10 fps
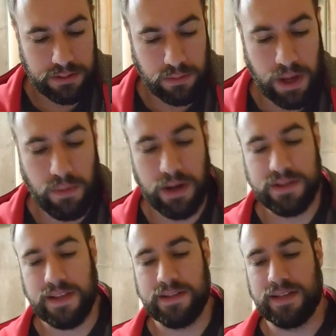The way you want
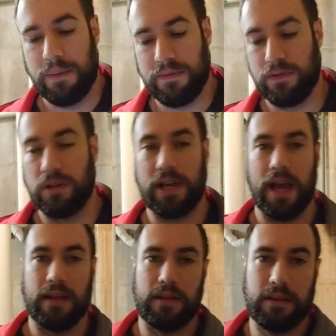to set this up, if you look
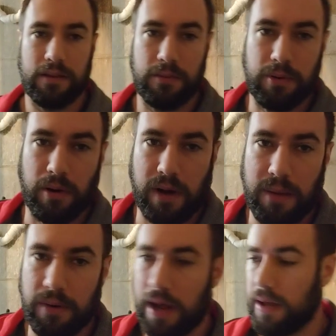at the
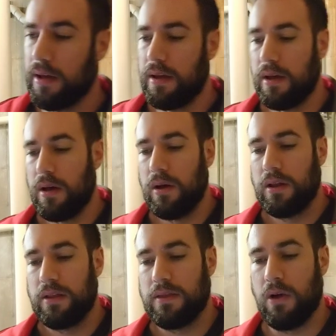program, right,
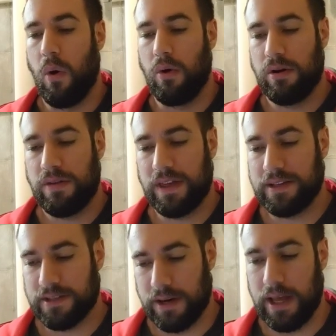the order
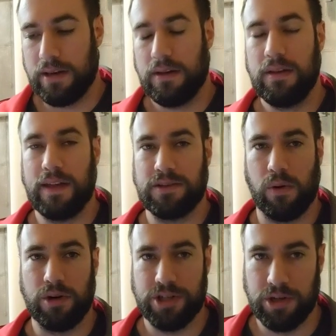things are in, that's the
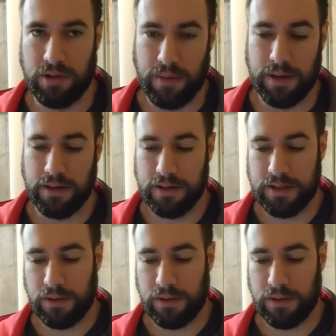order you should do them in.